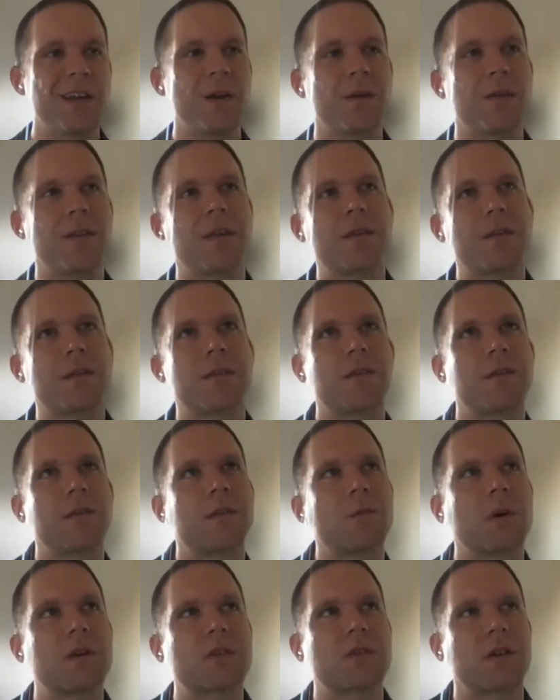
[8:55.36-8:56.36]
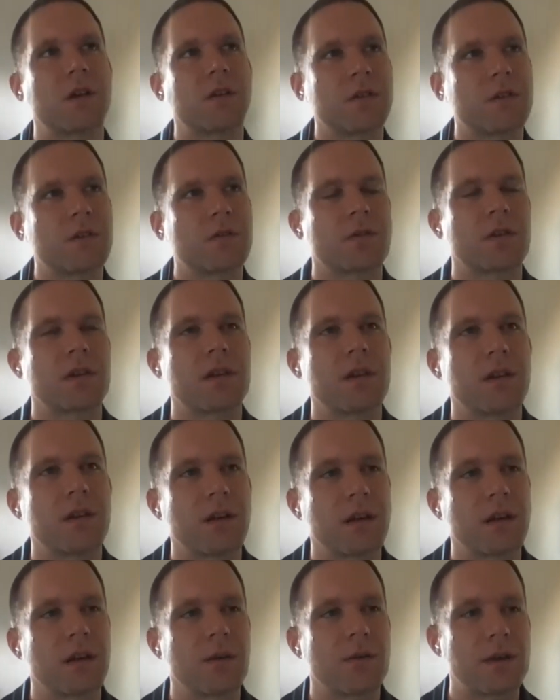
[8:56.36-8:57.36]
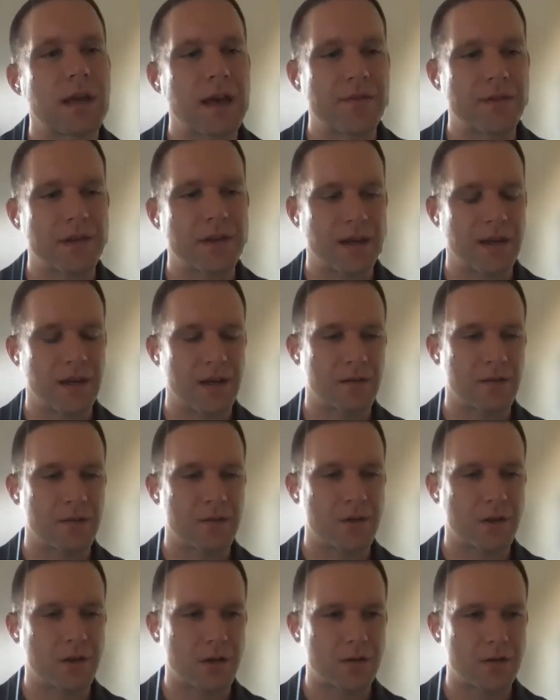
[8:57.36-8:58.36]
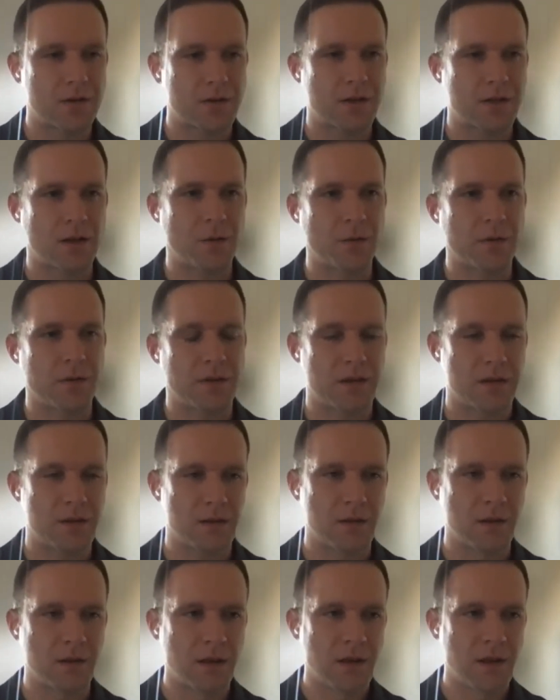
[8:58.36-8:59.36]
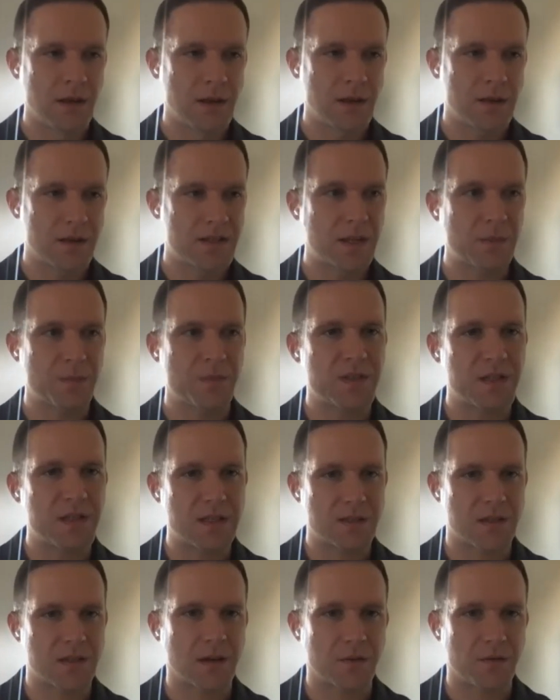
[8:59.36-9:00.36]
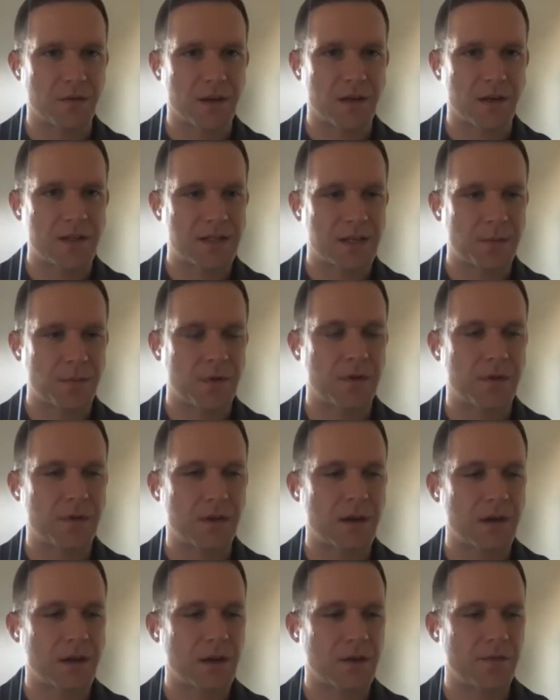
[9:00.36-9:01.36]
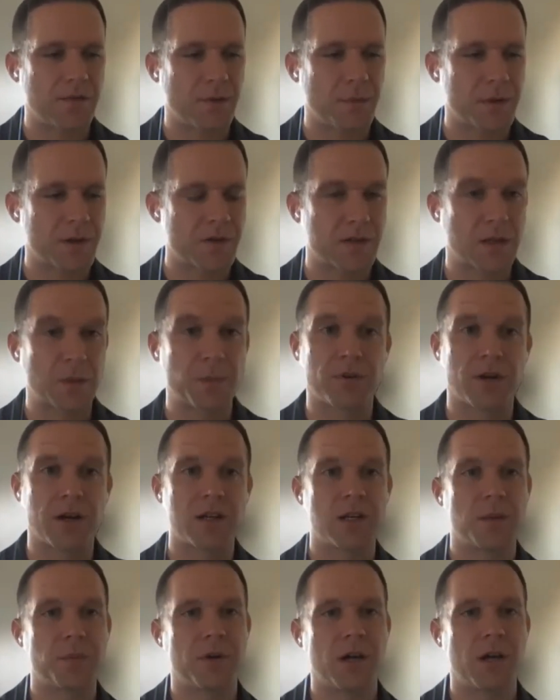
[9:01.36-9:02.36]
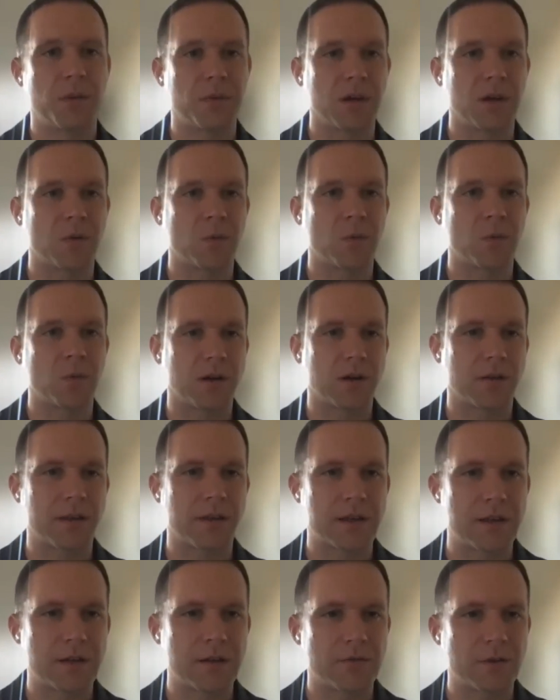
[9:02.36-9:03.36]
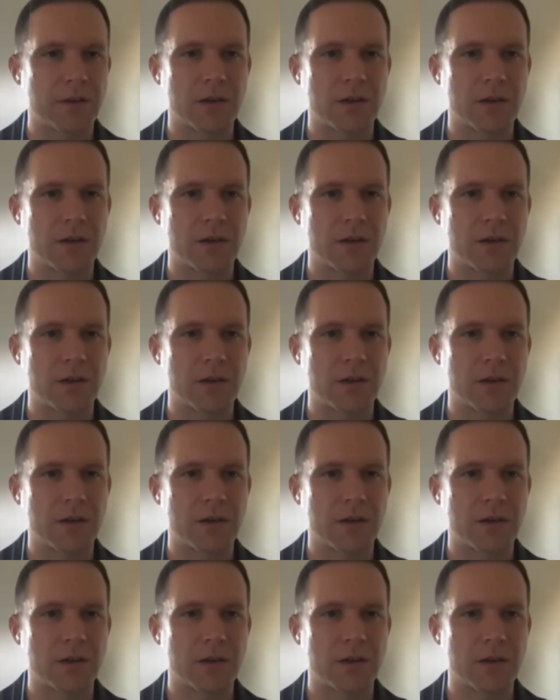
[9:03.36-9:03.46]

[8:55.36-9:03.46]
the Wes Craven's really good at navigating genres all within the same scenes often, and same with filmmakers like Brian De Palma, where like you